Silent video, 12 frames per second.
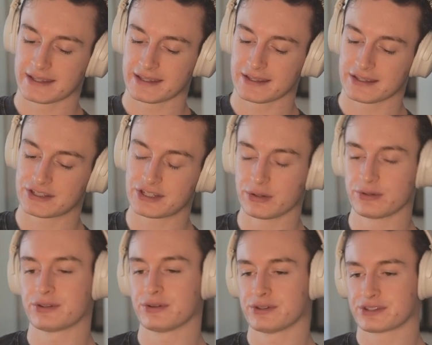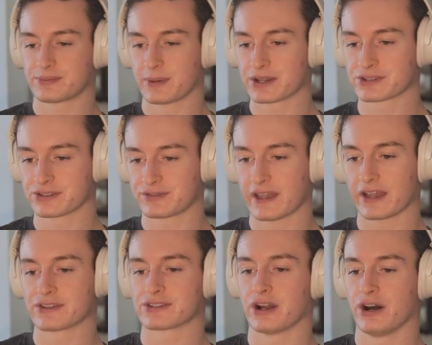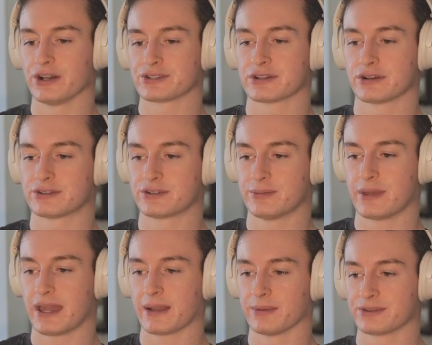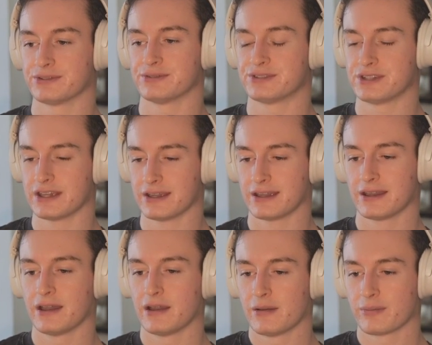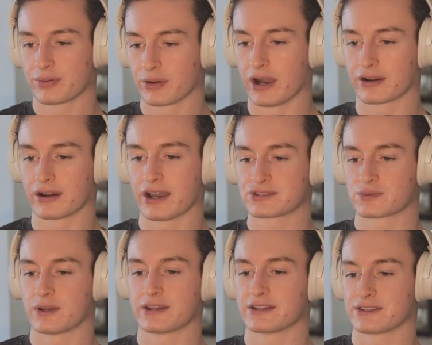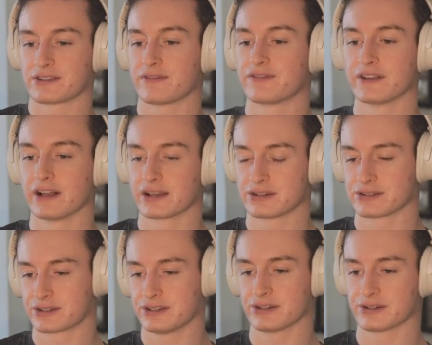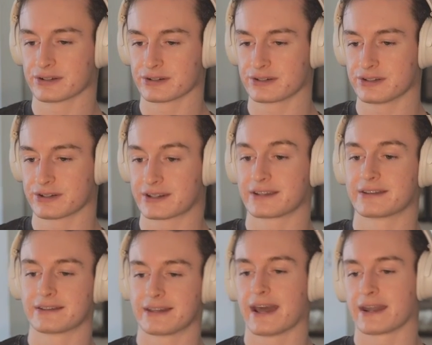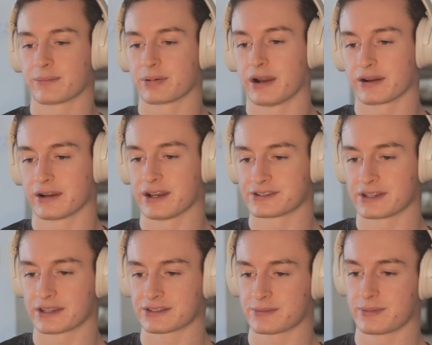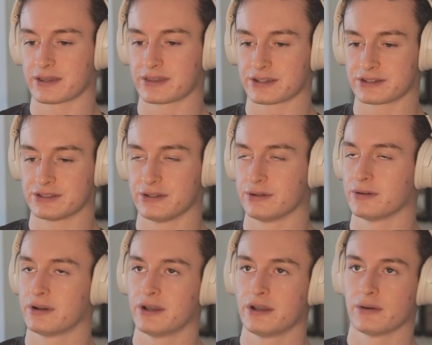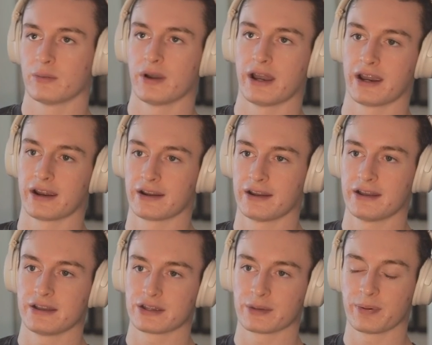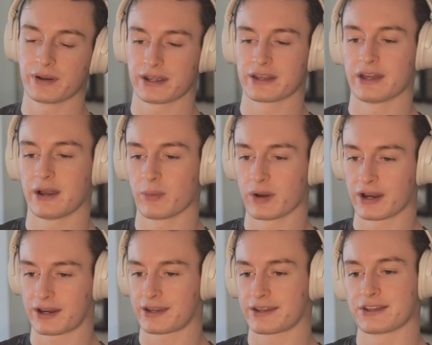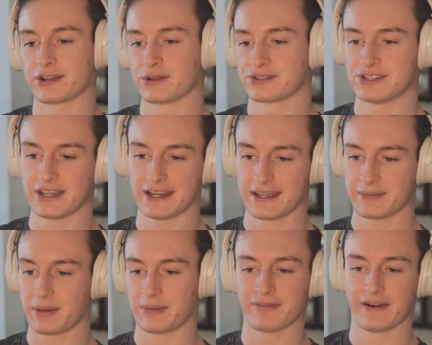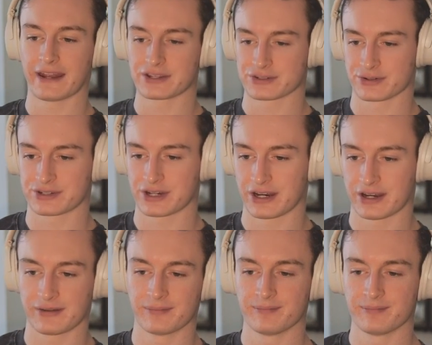continuing to experience those failures and also to be able to see progress when it doesn't even feel like you're you're you're getting progress, I think is a big thing too, where you're putting in that work, you don't see any maybe financial return